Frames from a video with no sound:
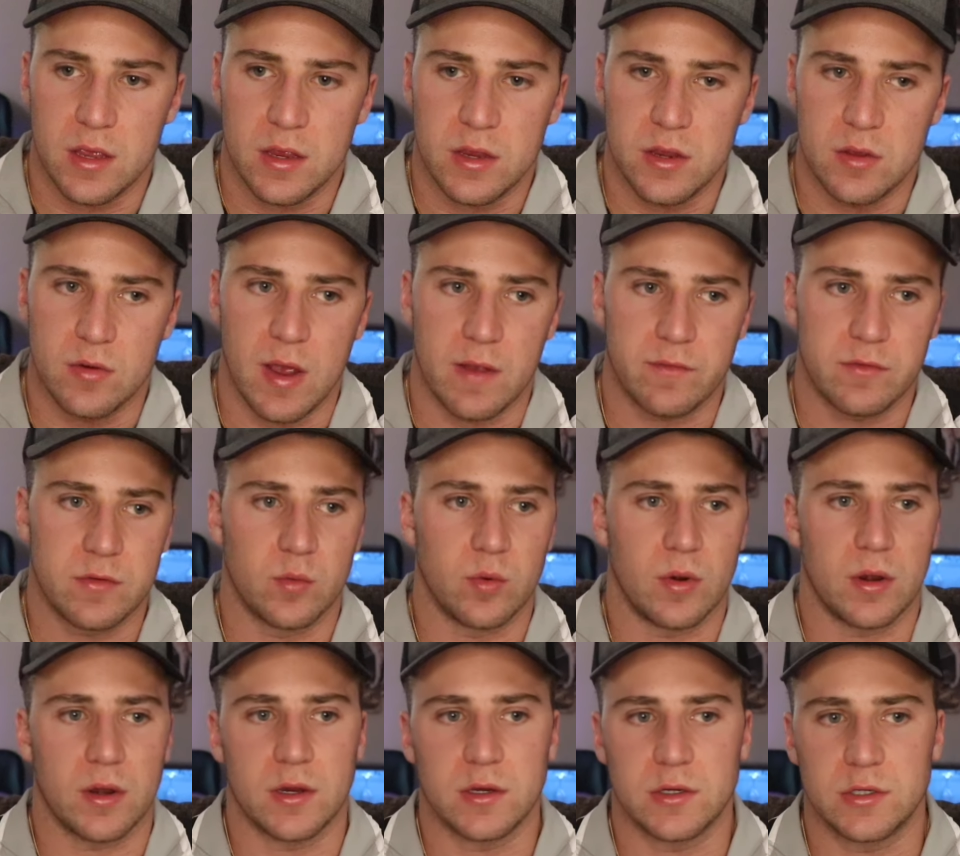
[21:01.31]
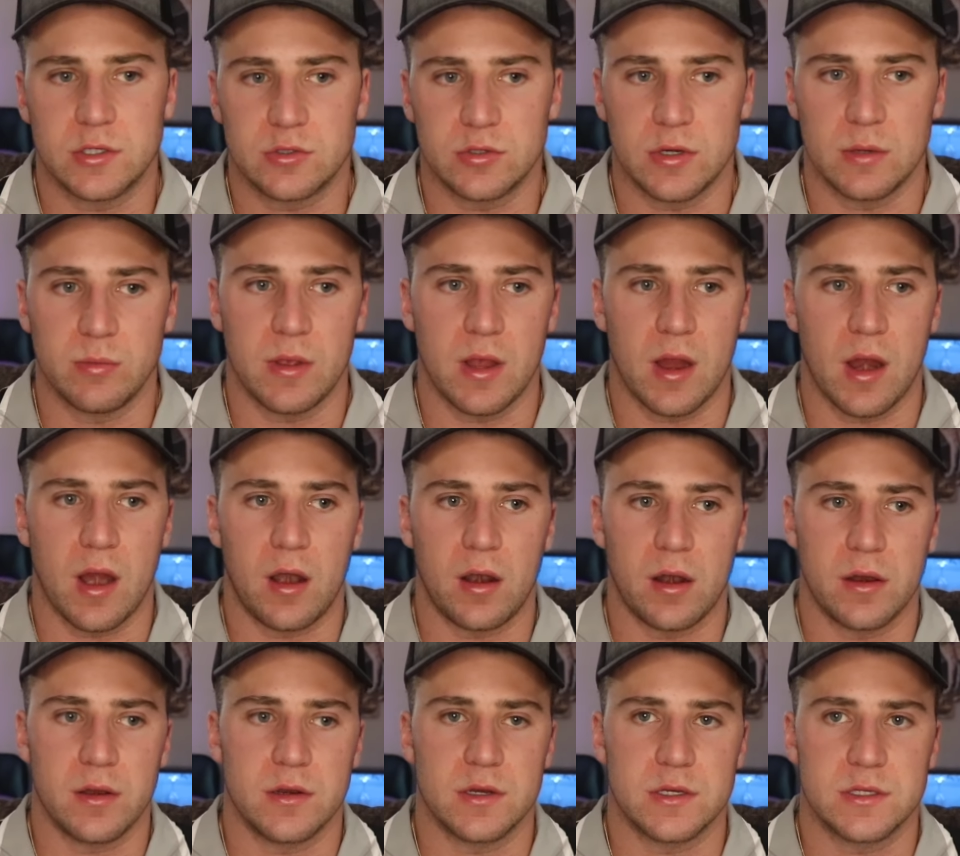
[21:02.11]
you have to work extremely
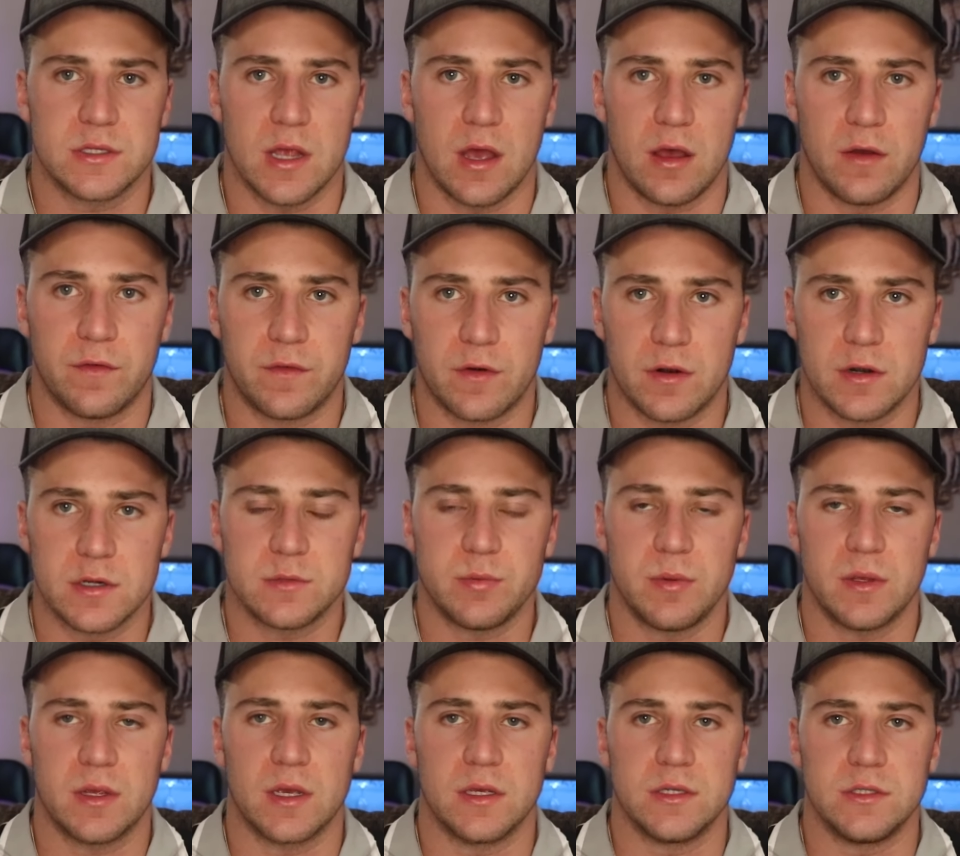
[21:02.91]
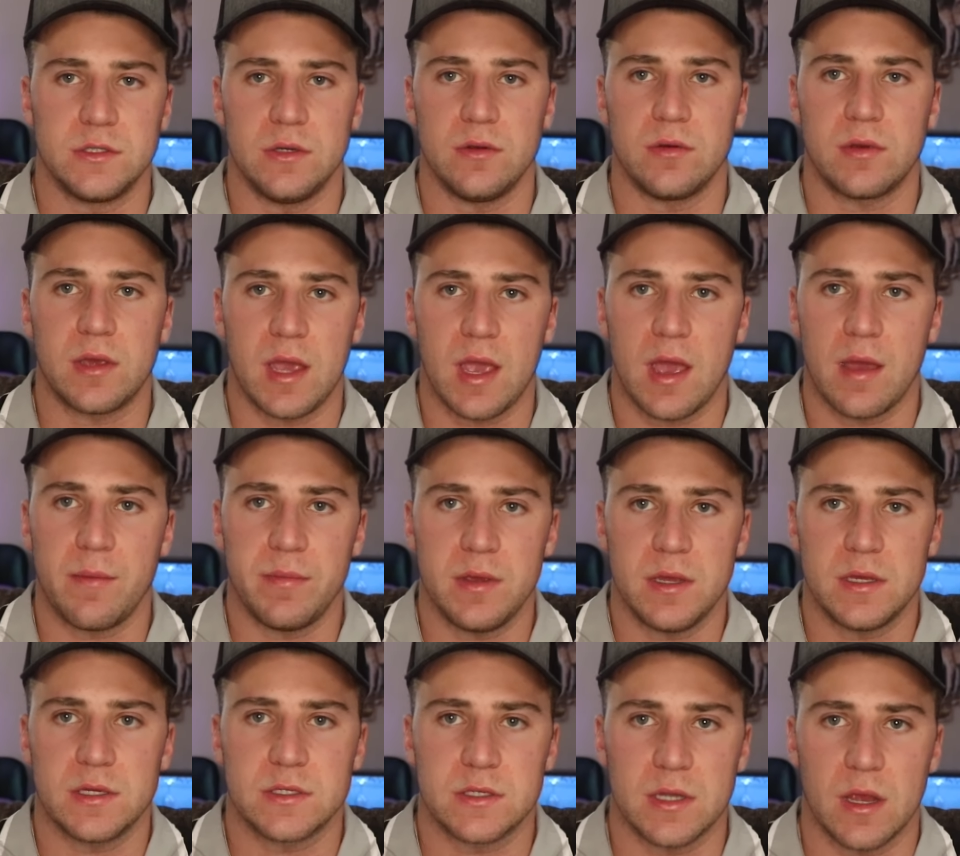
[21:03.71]
hard on yourself first, because you can't
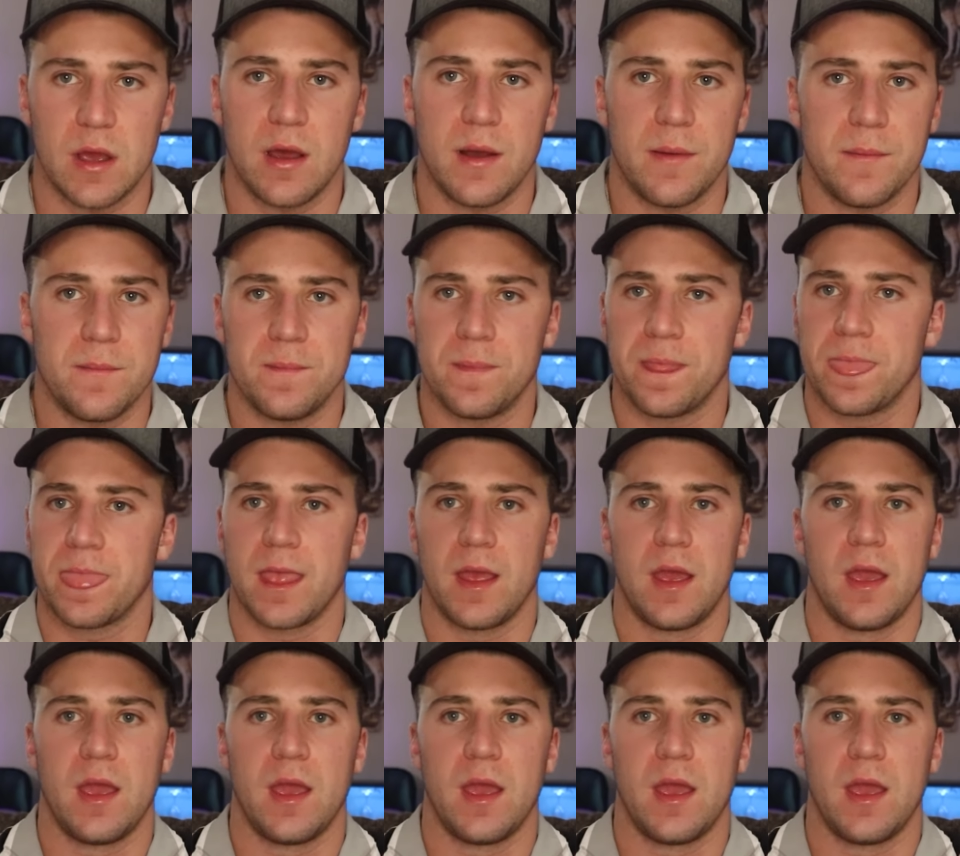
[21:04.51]
be some